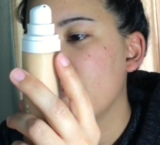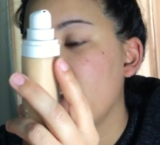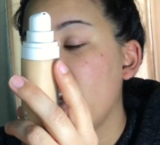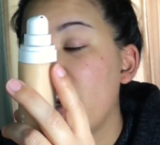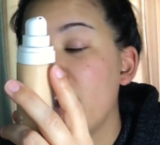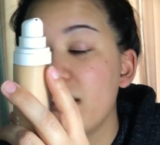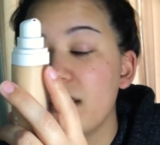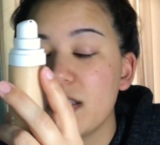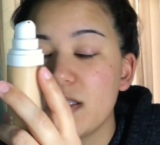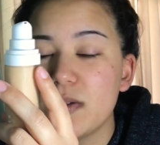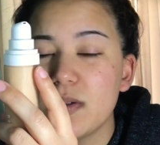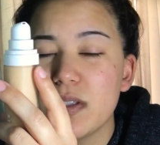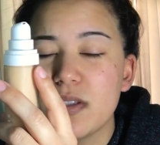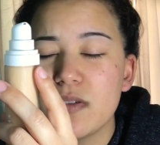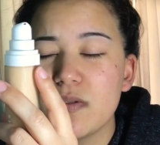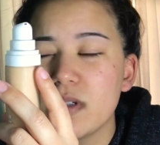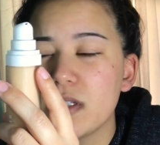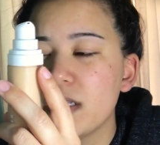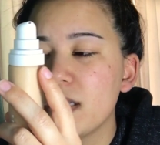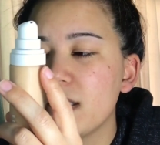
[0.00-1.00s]
yeah, this
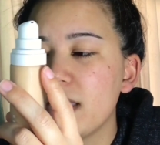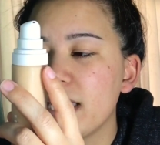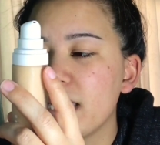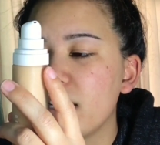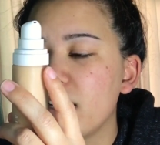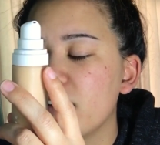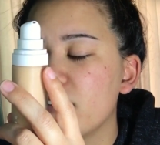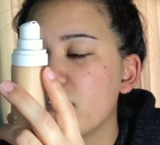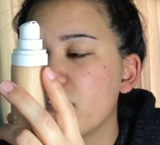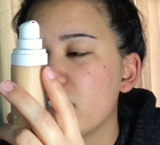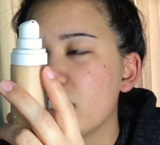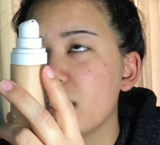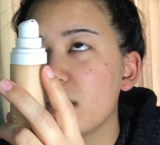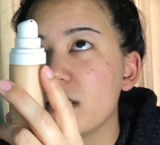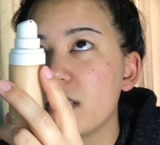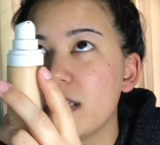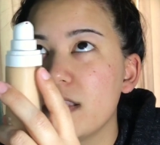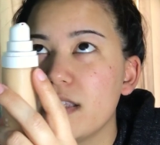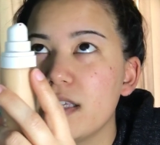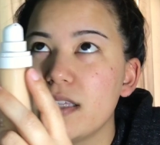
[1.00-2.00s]
one's really light
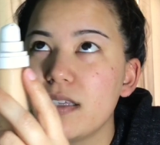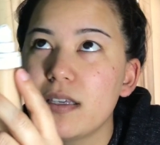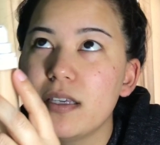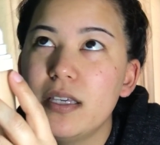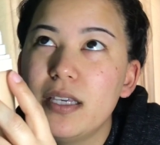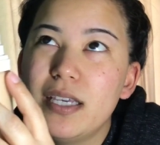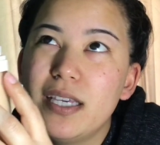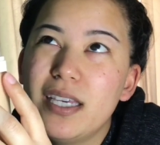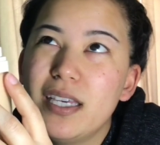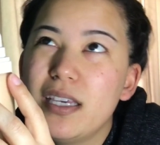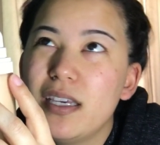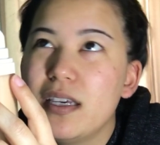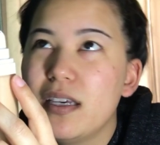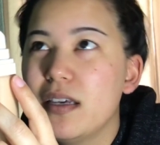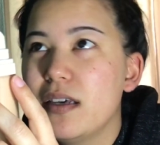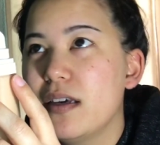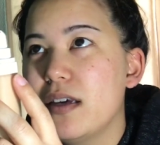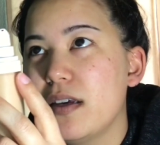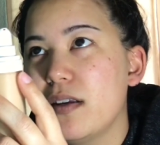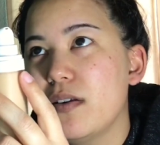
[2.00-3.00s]
coverage. I think,
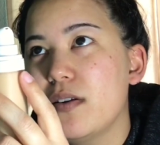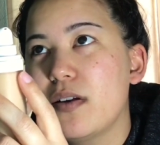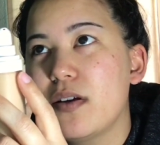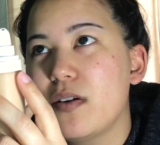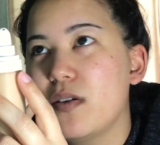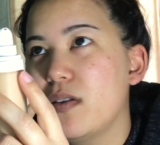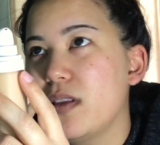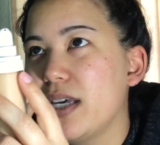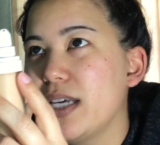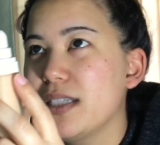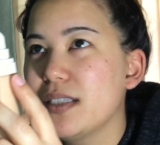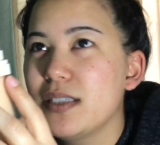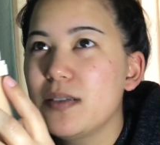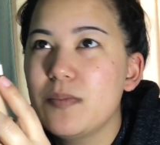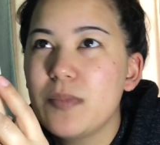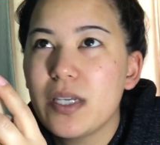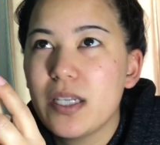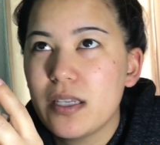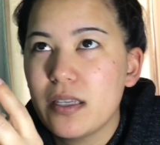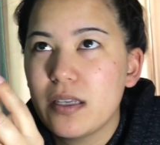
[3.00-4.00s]
I don't know, light
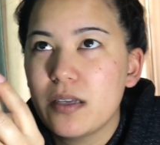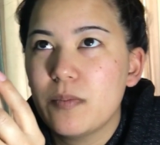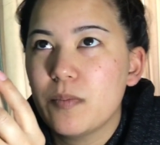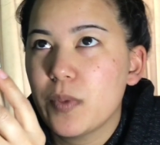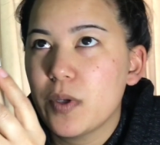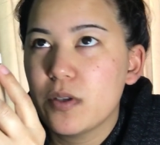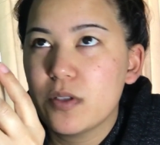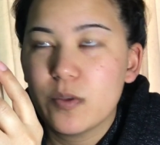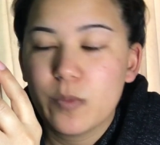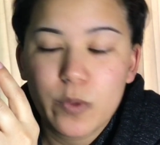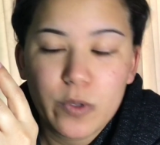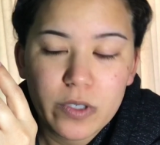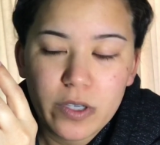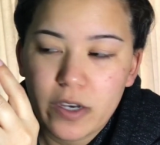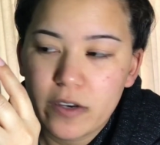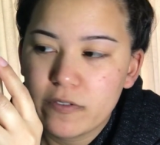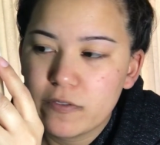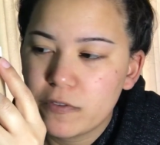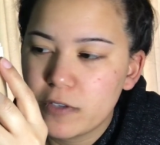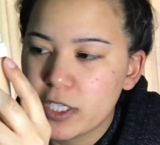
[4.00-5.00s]
to medium buildable
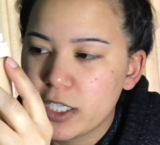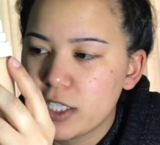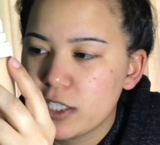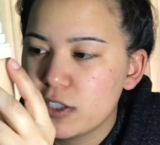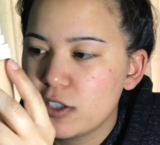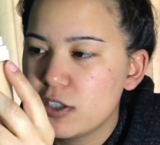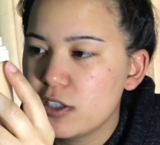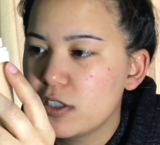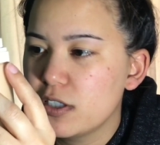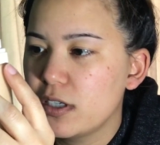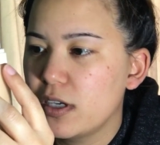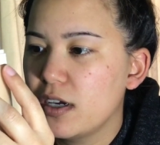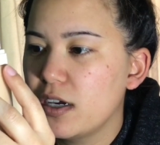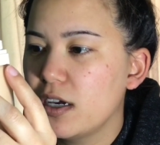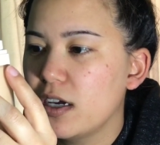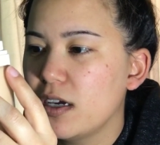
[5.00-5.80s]
coverage.